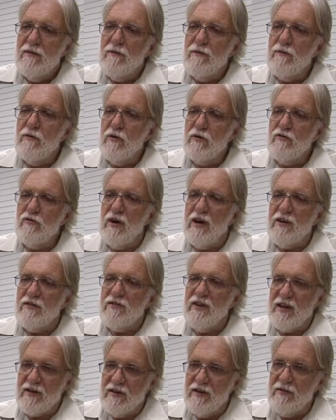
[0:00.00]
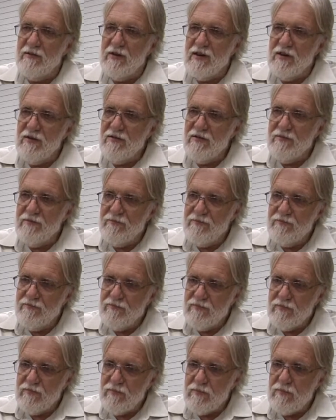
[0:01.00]
for Drake's activities.
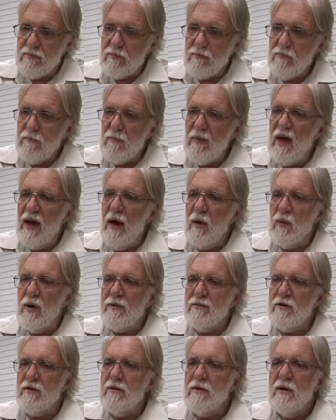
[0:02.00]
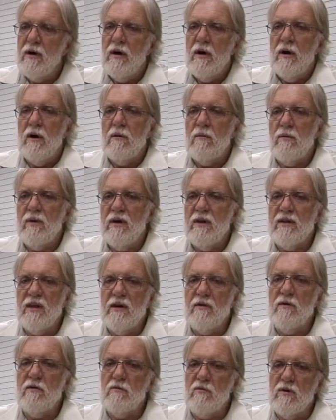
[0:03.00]
However, we
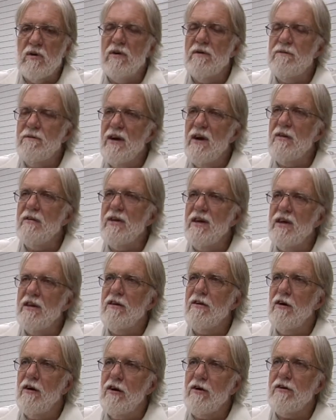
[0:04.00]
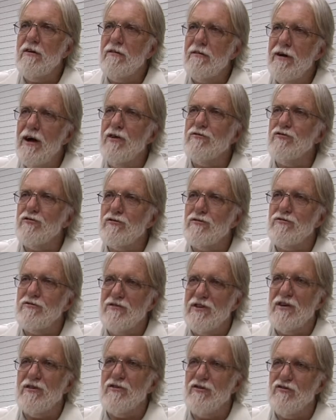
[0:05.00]
never really found any archaeological
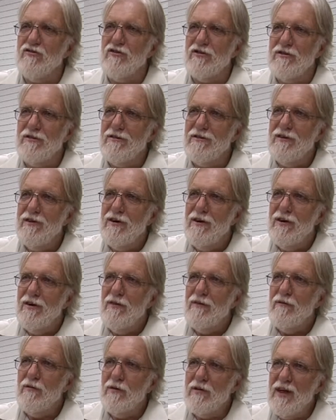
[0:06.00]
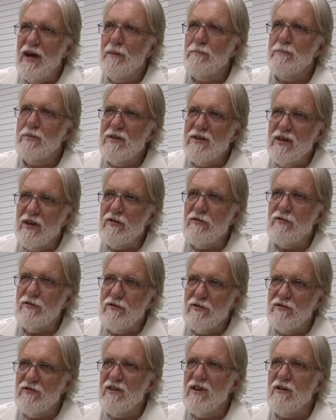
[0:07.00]
signature for that
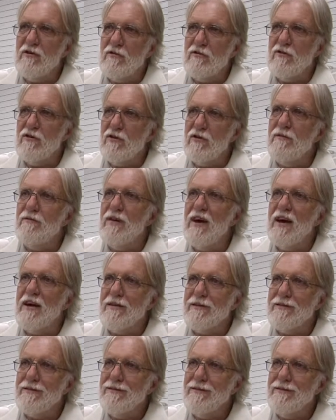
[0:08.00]
particular singular event.